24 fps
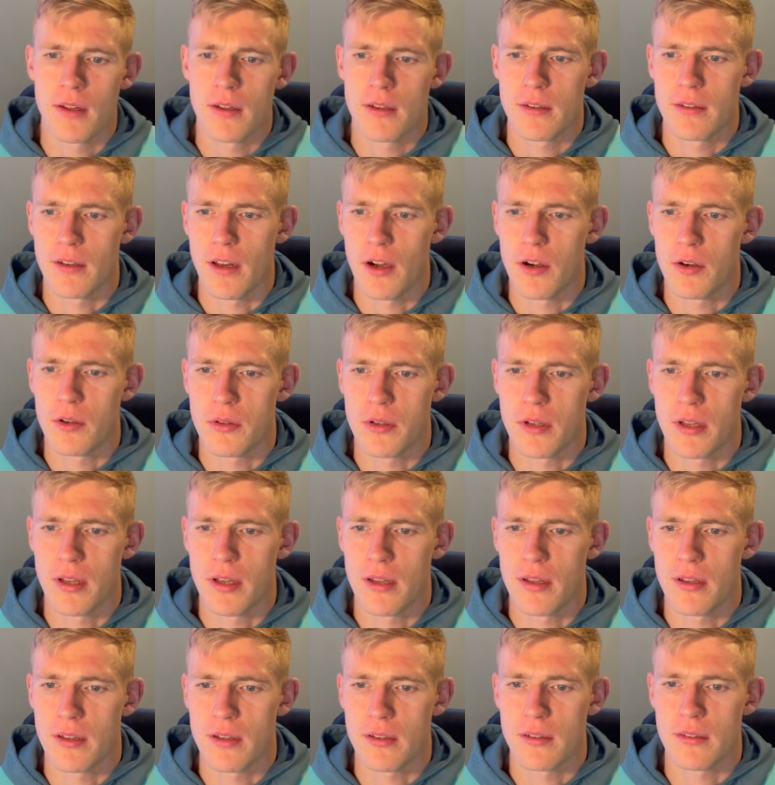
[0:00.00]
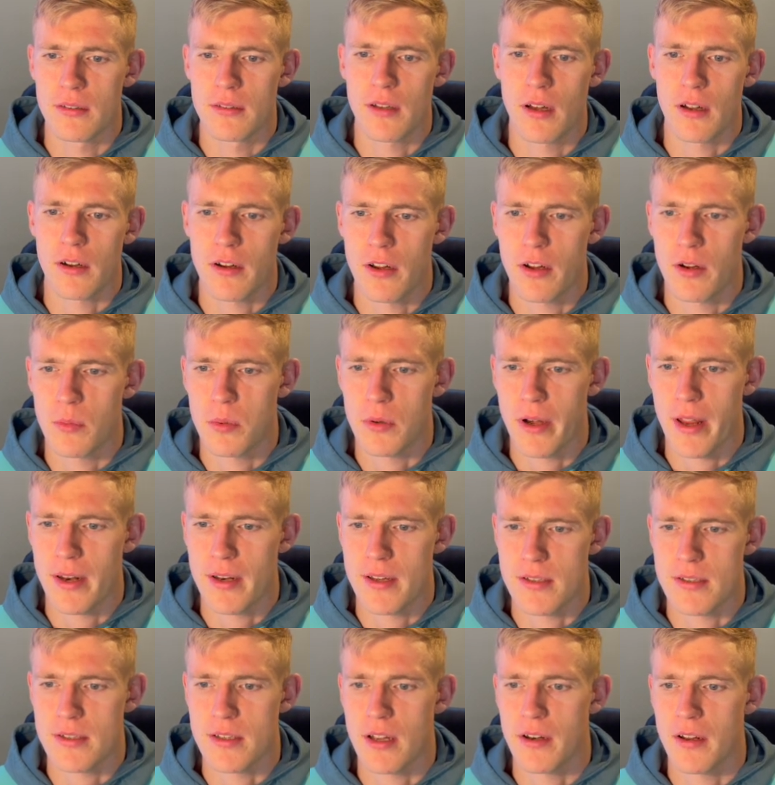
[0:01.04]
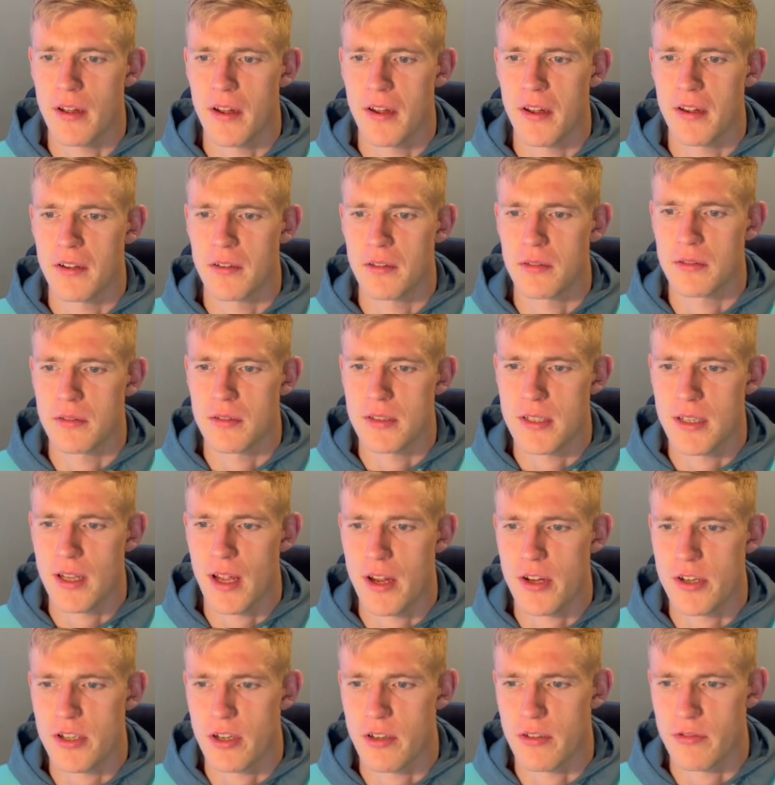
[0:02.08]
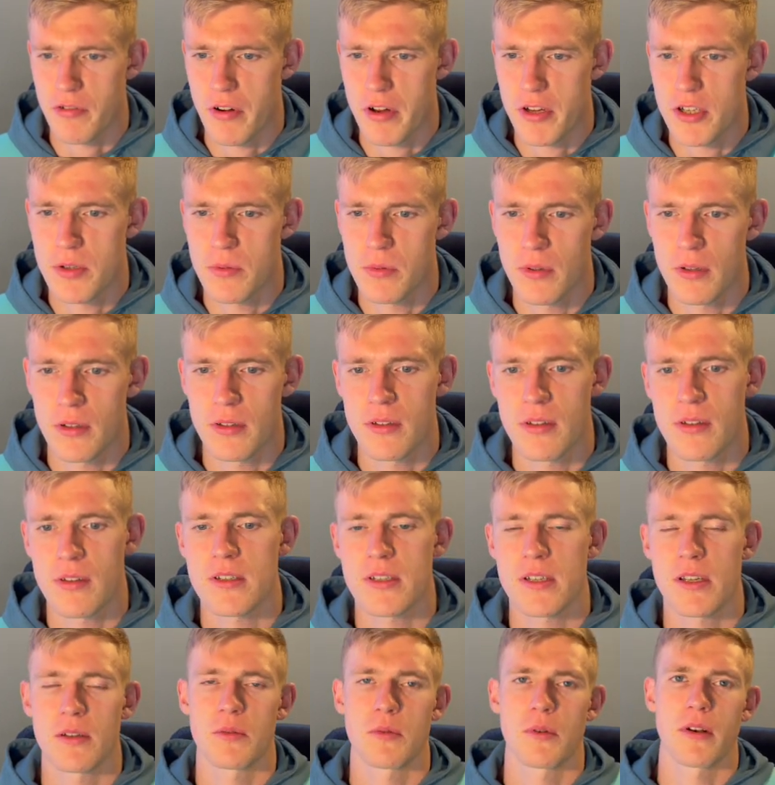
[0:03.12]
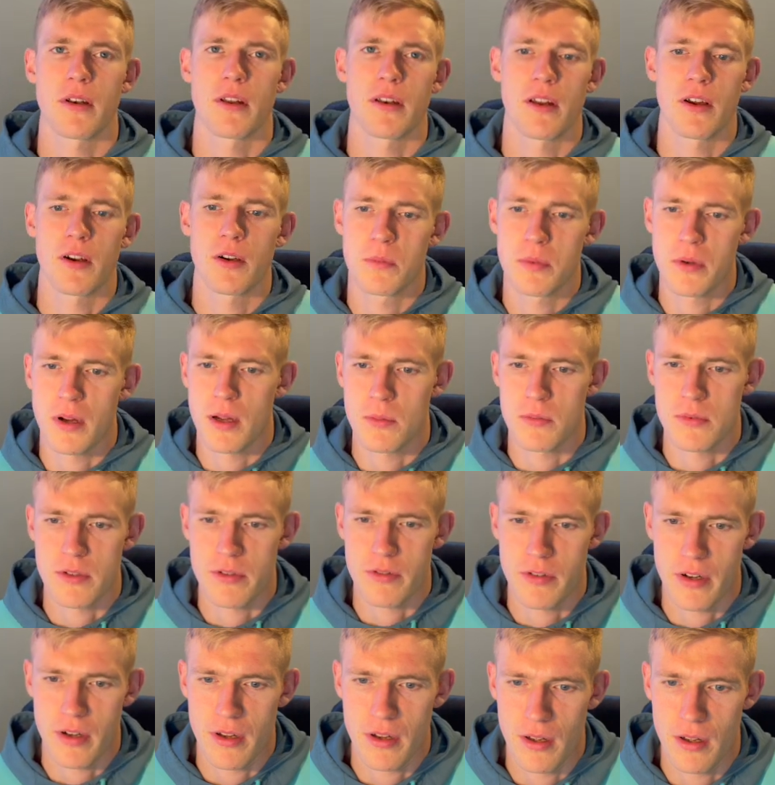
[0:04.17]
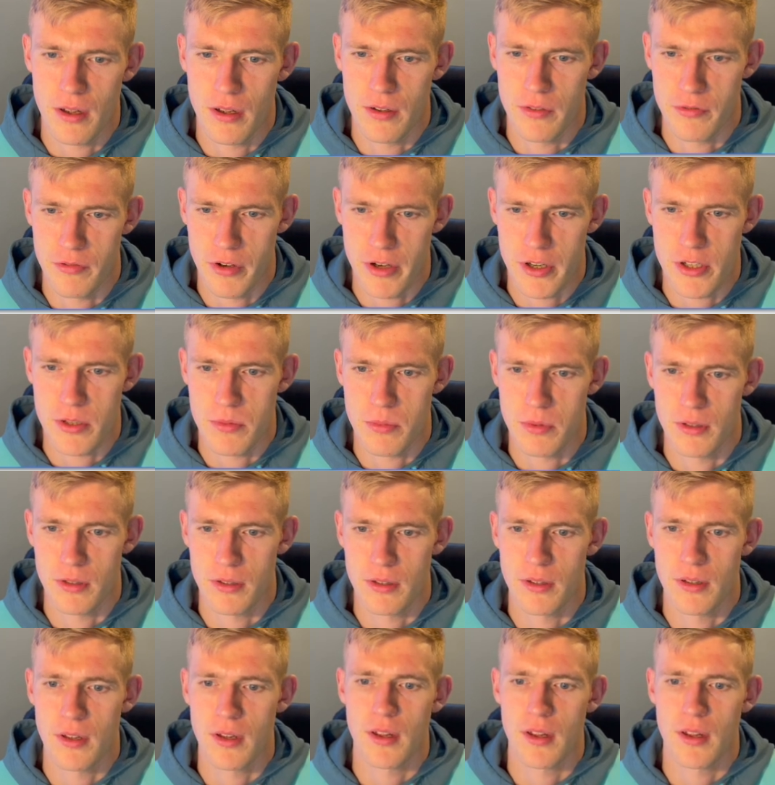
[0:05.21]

node.kubernetes.io slash unreachable. So when a node becomes unreachable,